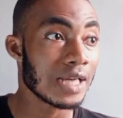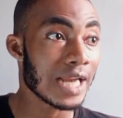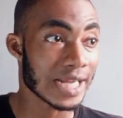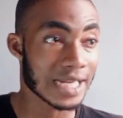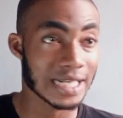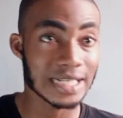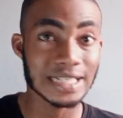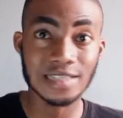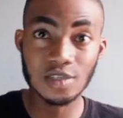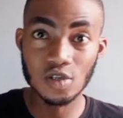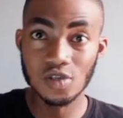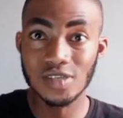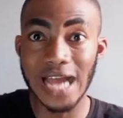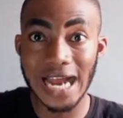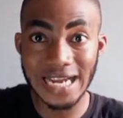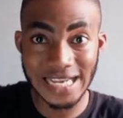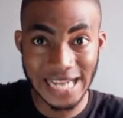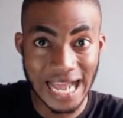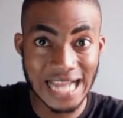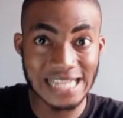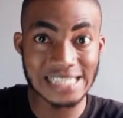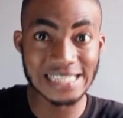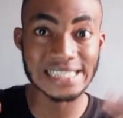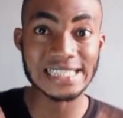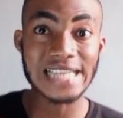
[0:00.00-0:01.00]
like those are
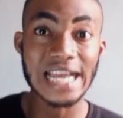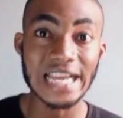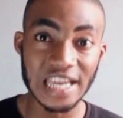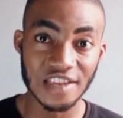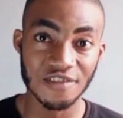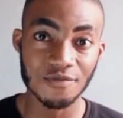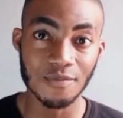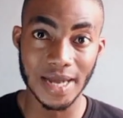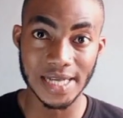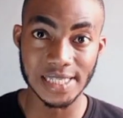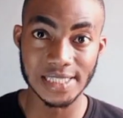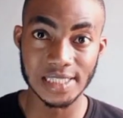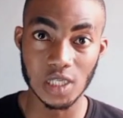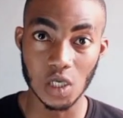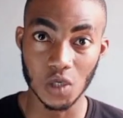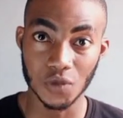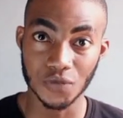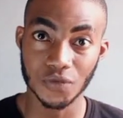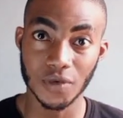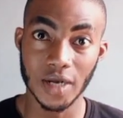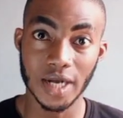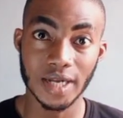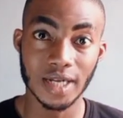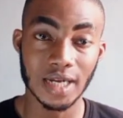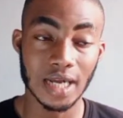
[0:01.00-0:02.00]
the answers I gave
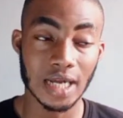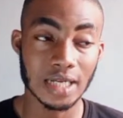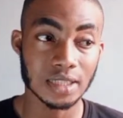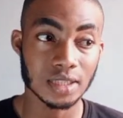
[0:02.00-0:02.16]
myself, right?